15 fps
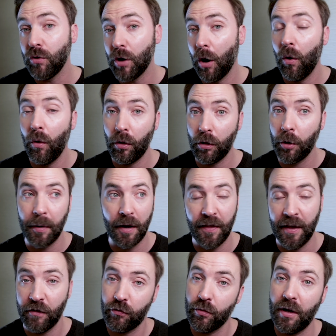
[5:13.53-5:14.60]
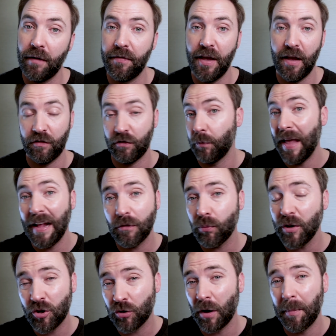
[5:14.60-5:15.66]
know a little bit of the history of this. So that's
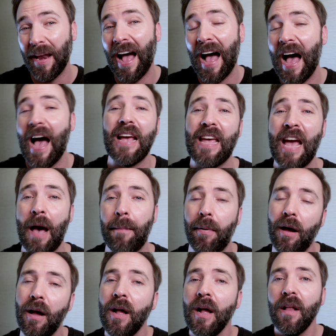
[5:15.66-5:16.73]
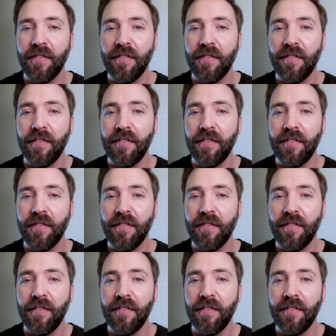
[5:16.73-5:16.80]
what you're talking about, a HiCapa.